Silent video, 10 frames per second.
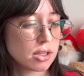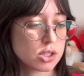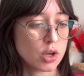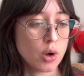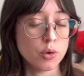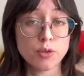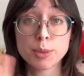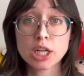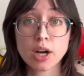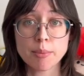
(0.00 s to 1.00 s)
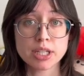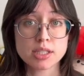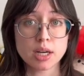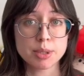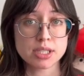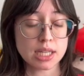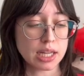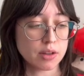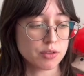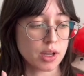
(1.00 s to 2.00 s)
So from here, I'm going to set up a
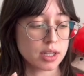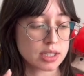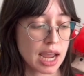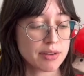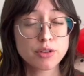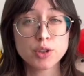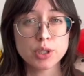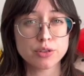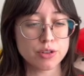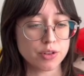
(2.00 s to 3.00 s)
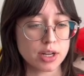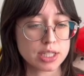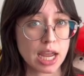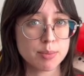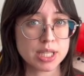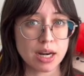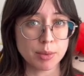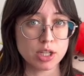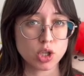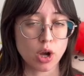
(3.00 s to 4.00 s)
sinking fund. I have a few different fund types, and I'm
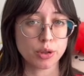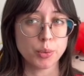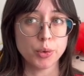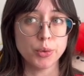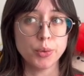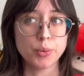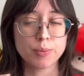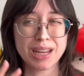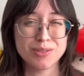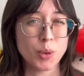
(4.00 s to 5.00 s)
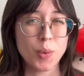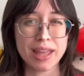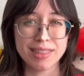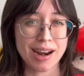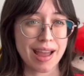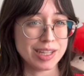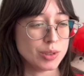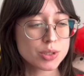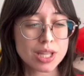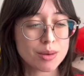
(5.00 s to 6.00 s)
going to talk through kind of the way that I
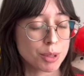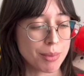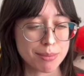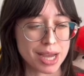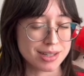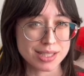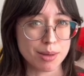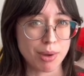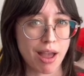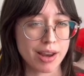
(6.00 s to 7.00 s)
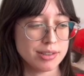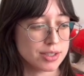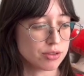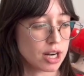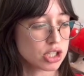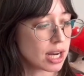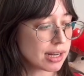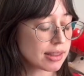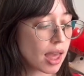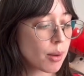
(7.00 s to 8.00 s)
use them or my mindset behind
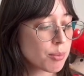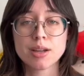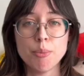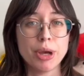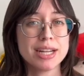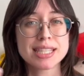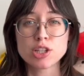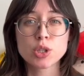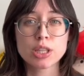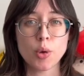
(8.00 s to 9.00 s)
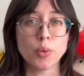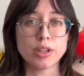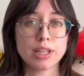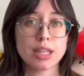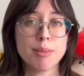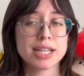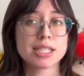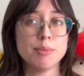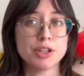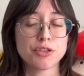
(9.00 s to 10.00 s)
differentiating them. But essentially the only thing that makes
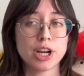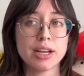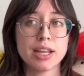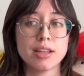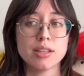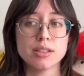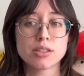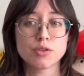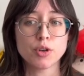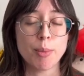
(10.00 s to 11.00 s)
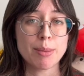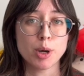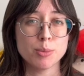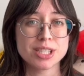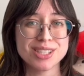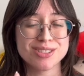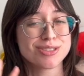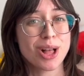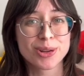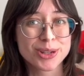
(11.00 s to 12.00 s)
them different is for my purposes of
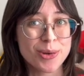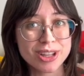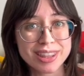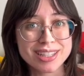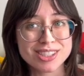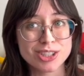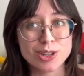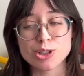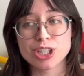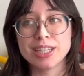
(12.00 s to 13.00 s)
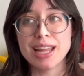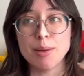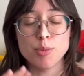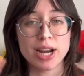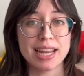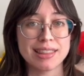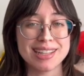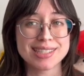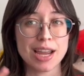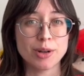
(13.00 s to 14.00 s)
color coding things in Notion and breaking
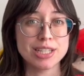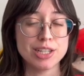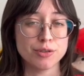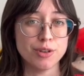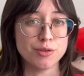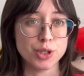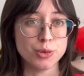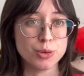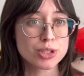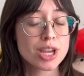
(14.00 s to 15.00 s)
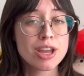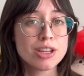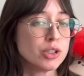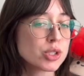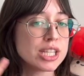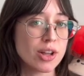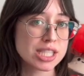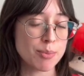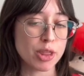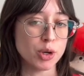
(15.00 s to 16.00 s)
things down into different views. You'll see on
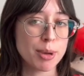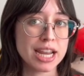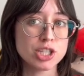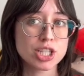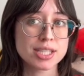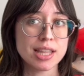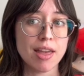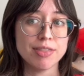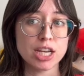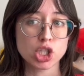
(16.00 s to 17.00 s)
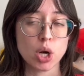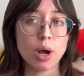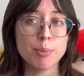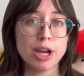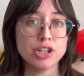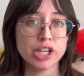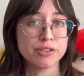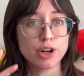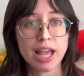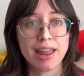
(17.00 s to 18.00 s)
some other pages that they show up under
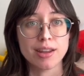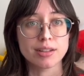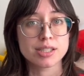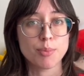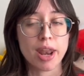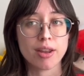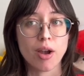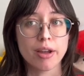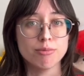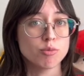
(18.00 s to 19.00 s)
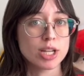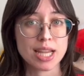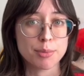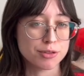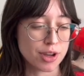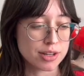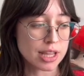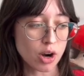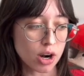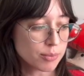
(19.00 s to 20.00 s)
different headings depending on what type of fund
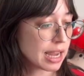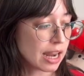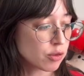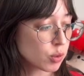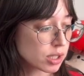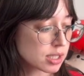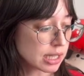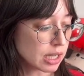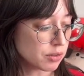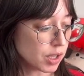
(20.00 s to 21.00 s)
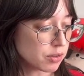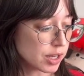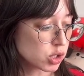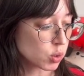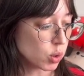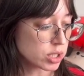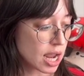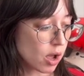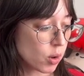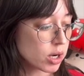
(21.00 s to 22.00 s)
they are. And for the sinking fund, if I scroll
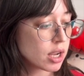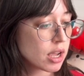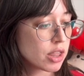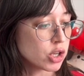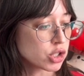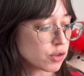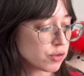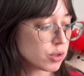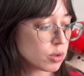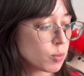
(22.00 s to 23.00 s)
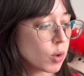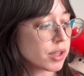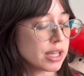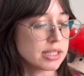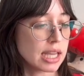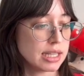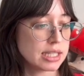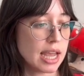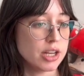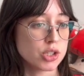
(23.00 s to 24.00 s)
down, there's a few more things I need
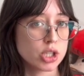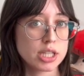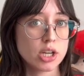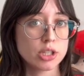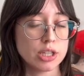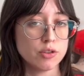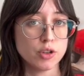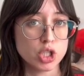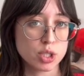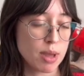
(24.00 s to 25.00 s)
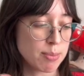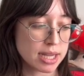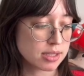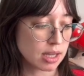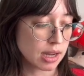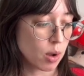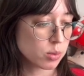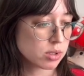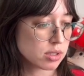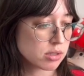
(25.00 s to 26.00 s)
to enter here than for just my basic
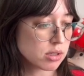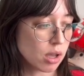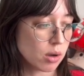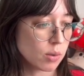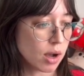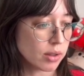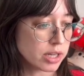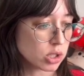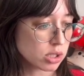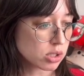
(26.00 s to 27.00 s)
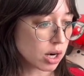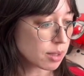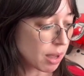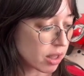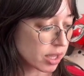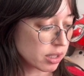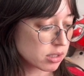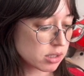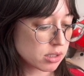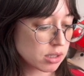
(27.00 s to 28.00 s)
accounts. So I'll enter a starting
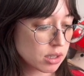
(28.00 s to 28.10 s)
balance